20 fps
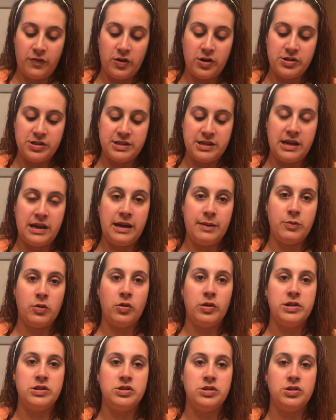First, I'm
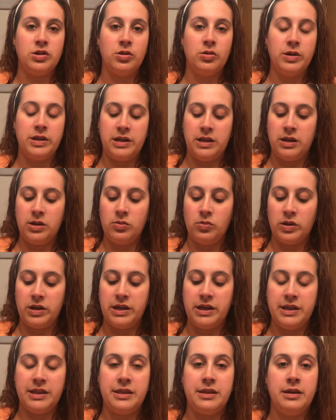going to go in
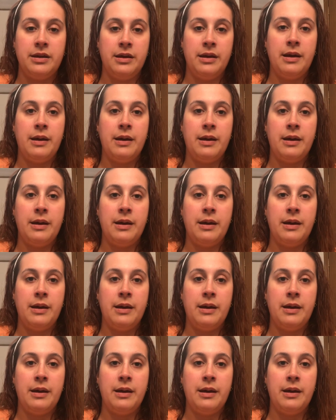with